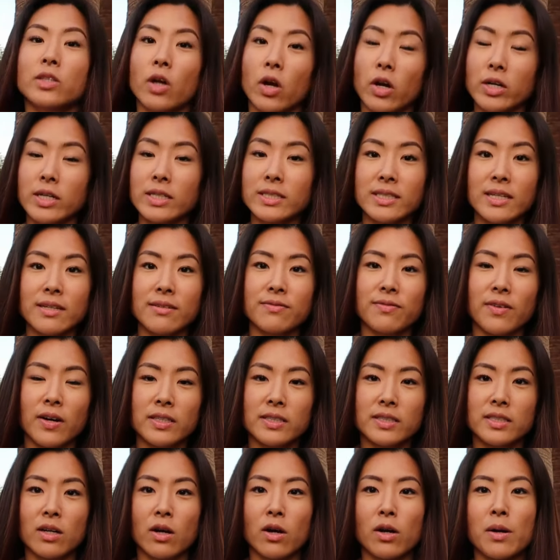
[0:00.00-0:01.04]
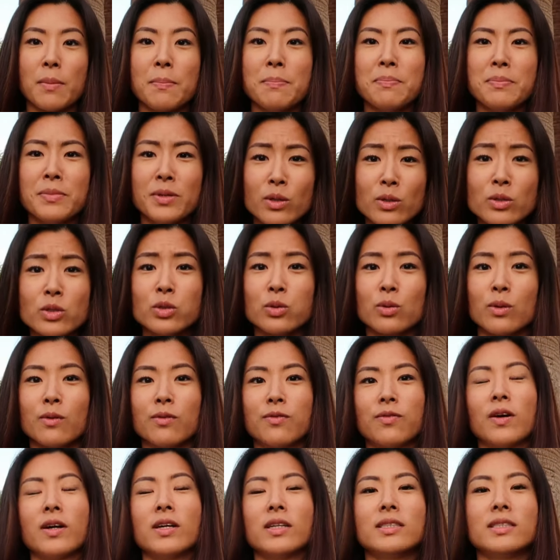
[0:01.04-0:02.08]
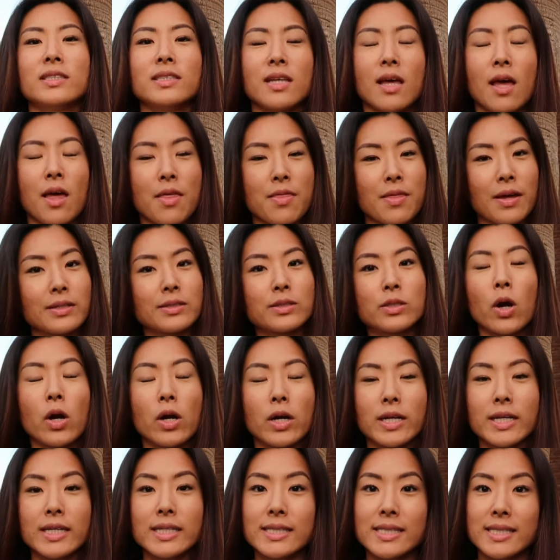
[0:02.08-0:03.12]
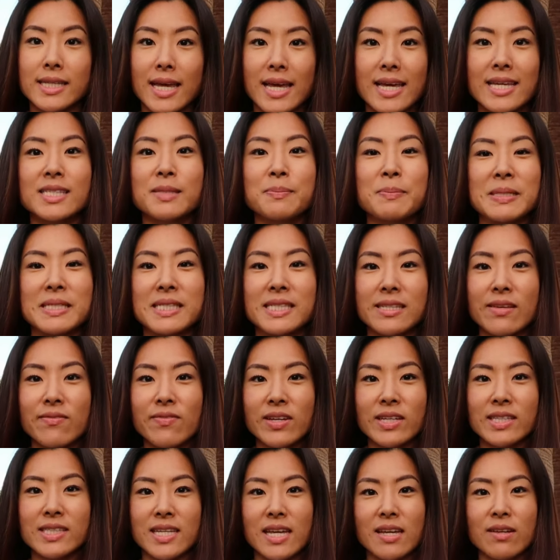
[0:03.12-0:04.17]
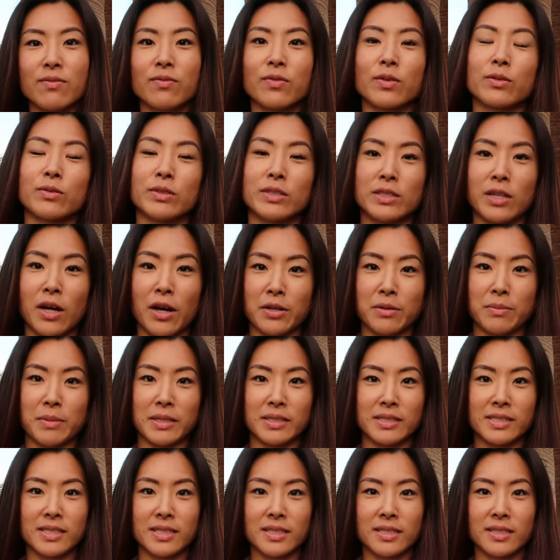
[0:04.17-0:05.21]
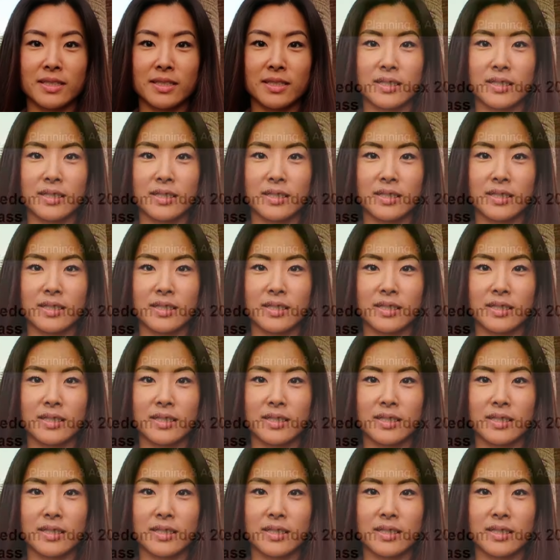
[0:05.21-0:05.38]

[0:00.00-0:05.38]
Target date funds are mutual funds that target a specific date for retirement.